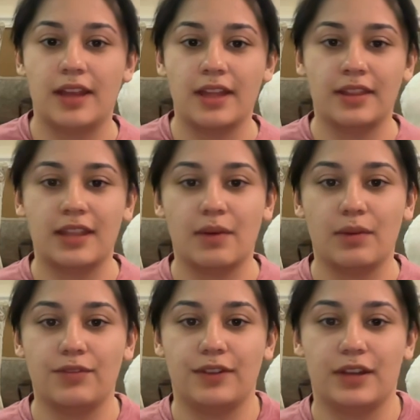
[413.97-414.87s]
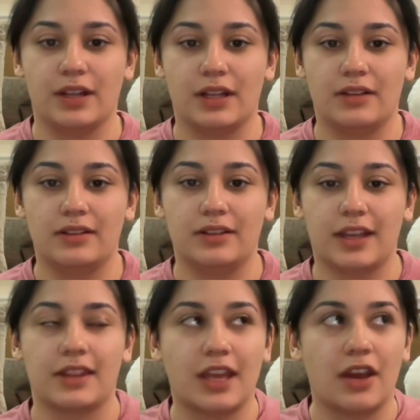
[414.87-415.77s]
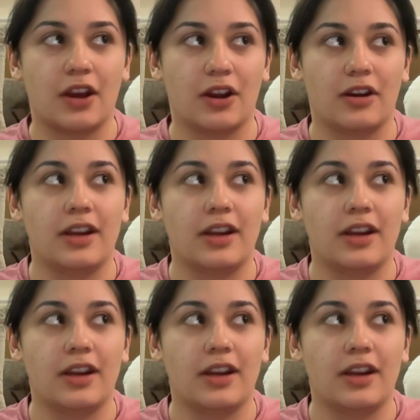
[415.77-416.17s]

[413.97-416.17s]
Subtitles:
and they would feel that they are